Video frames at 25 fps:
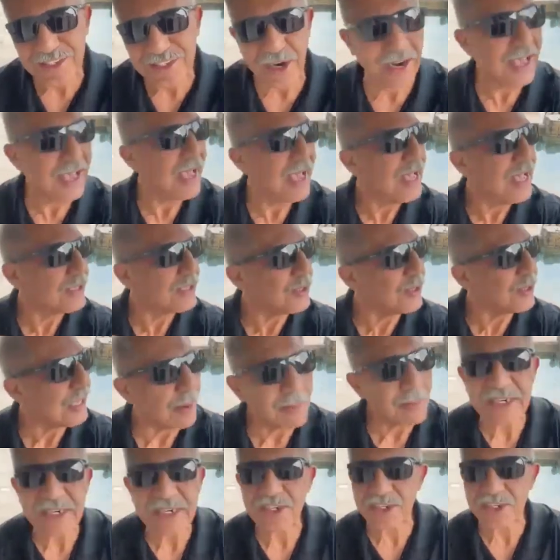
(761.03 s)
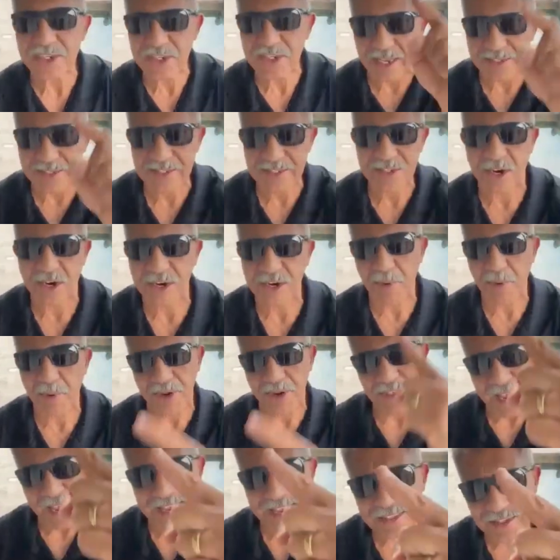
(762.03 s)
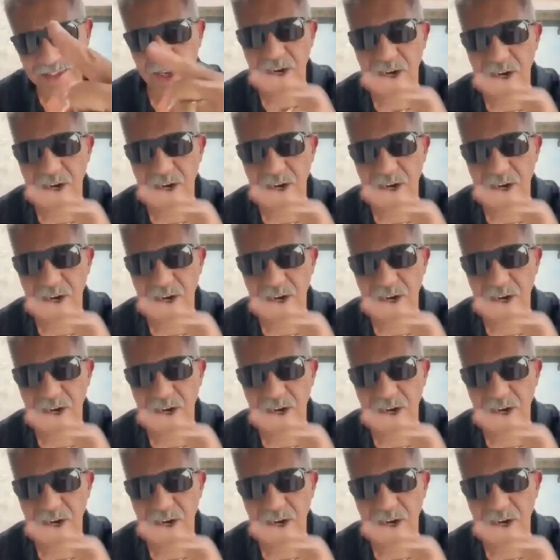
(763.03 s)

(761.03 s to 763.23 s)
Brother B started with Live Good, 49.95